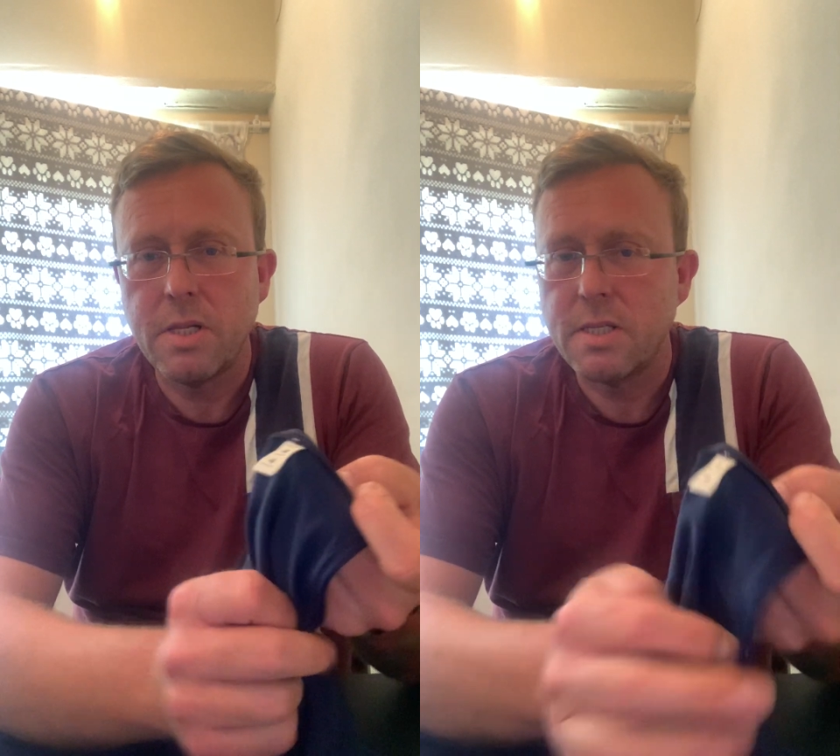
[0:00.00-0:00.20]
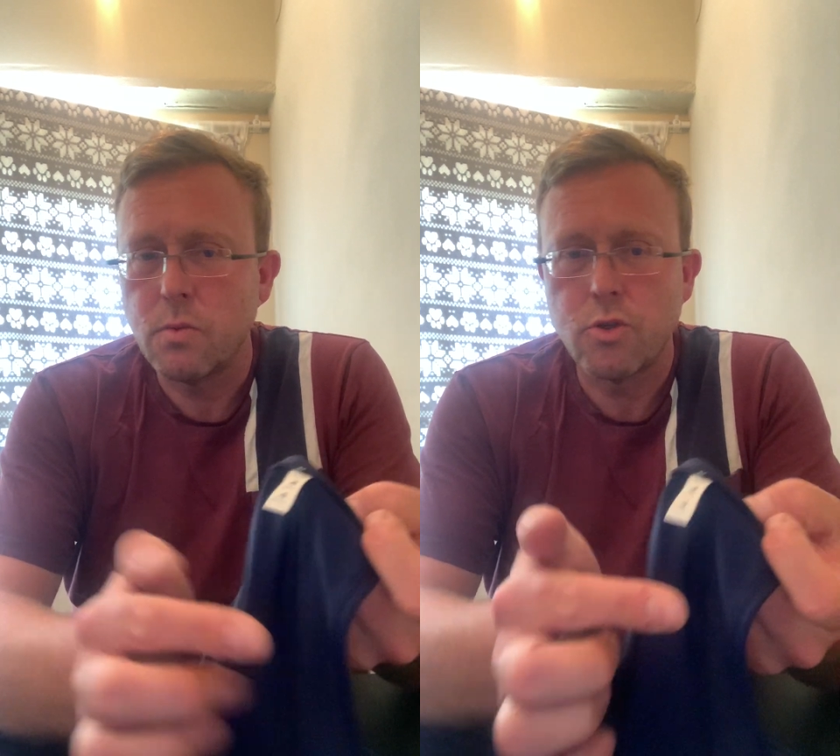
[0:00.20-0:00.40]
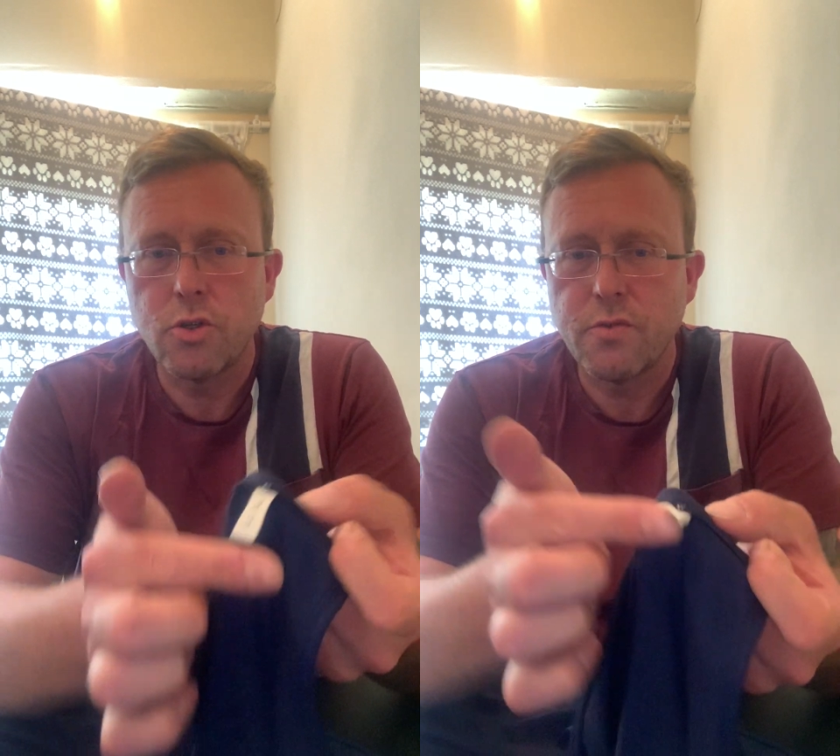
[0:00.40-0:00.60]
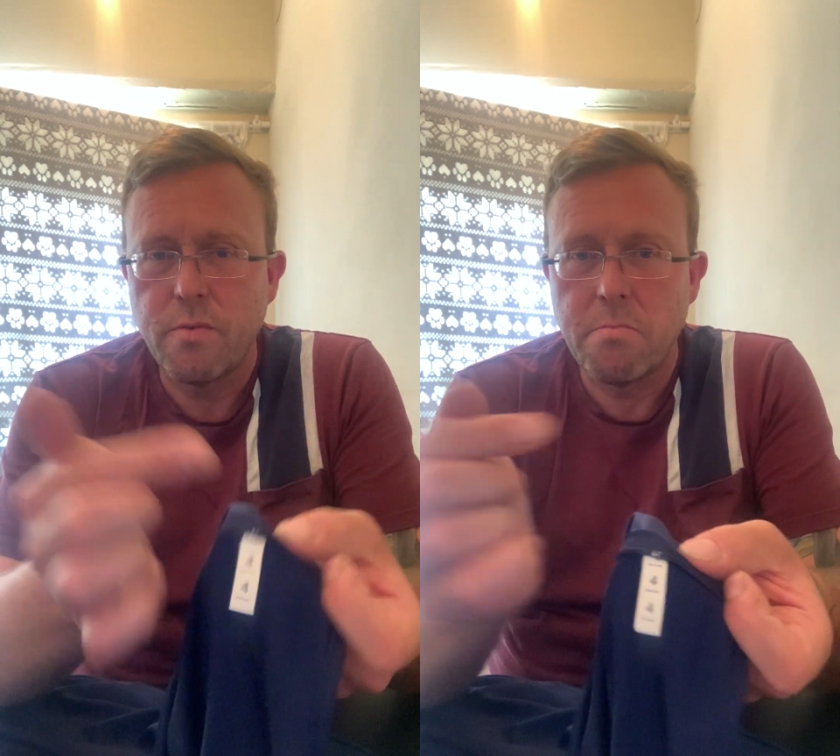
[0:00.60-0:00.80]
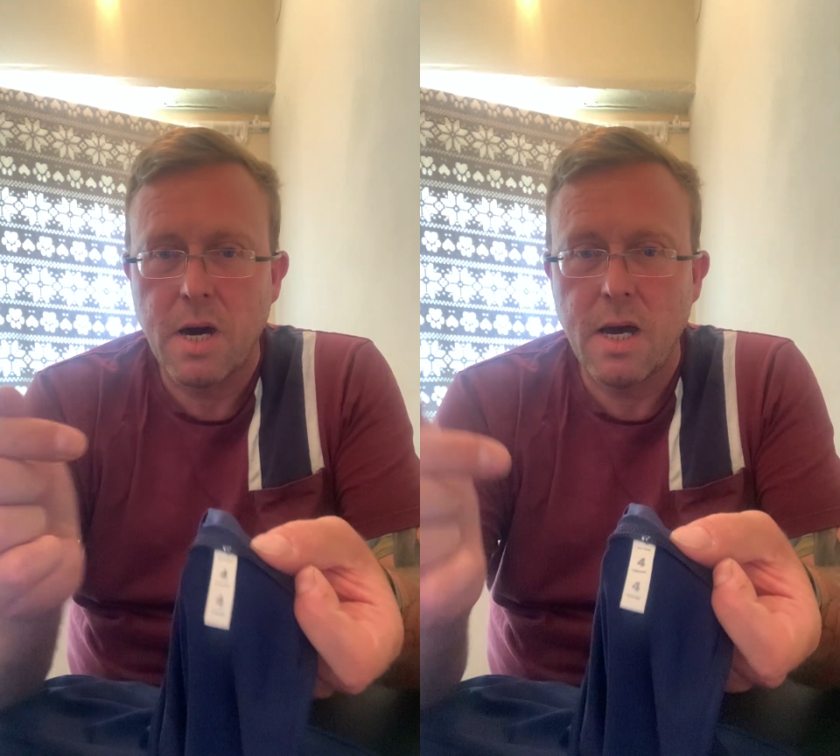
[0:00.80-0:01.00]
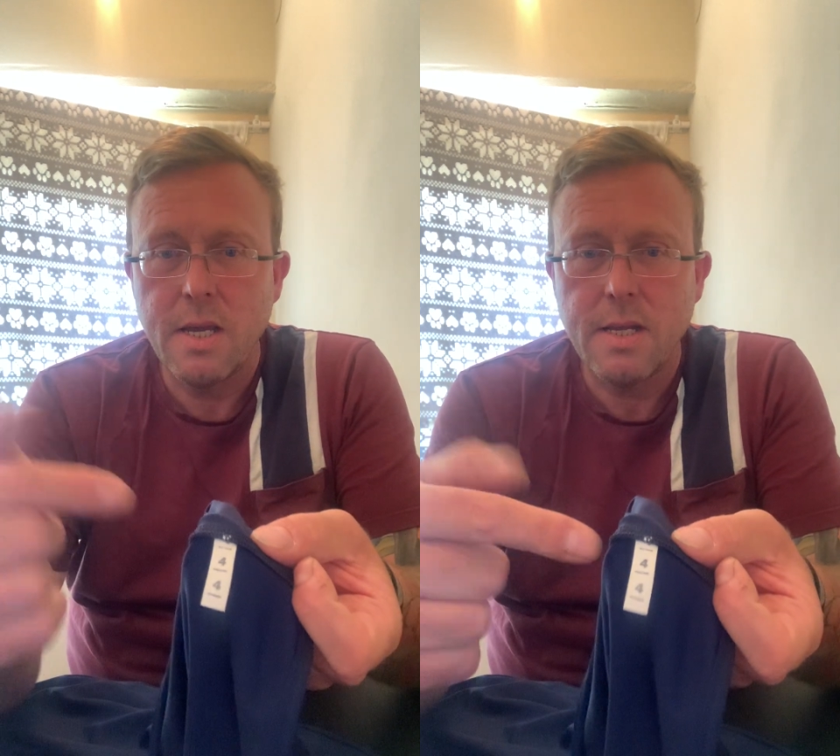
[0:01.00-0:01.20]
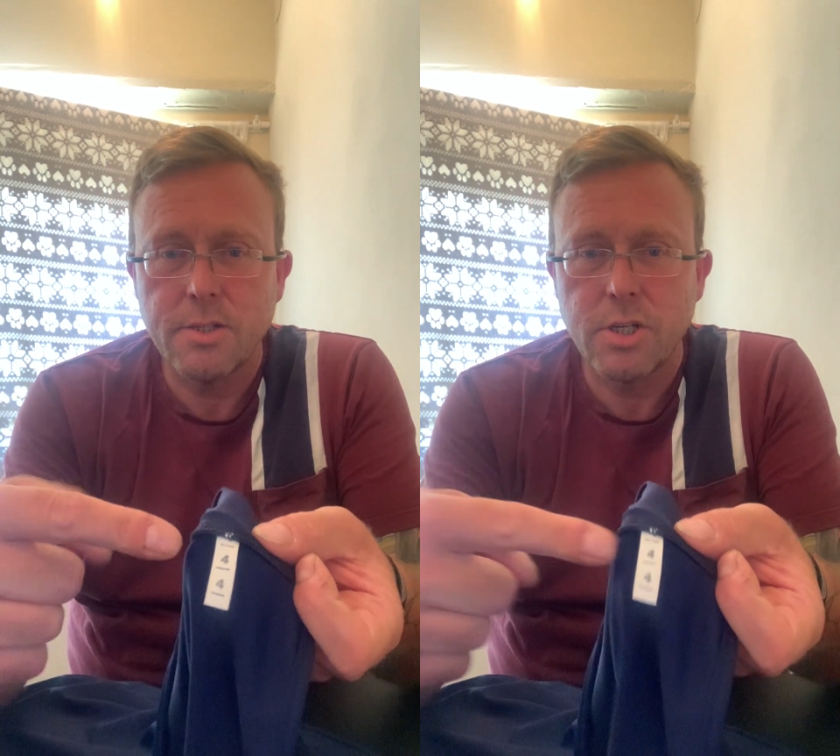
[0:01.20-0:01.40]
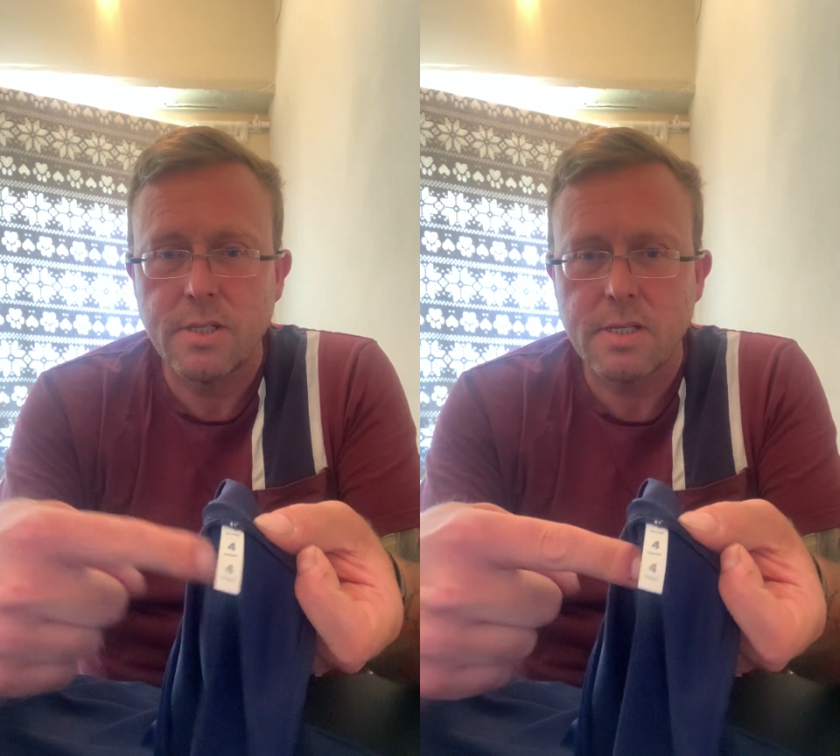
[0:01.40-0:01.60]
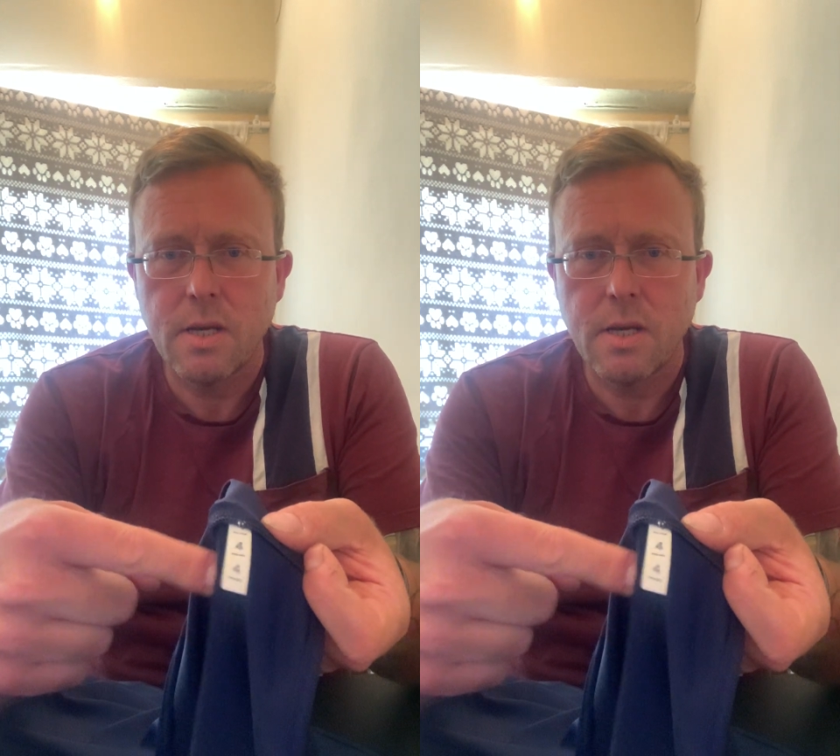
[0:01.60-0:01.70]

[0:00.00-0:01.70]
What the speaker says: This was just from as you can see.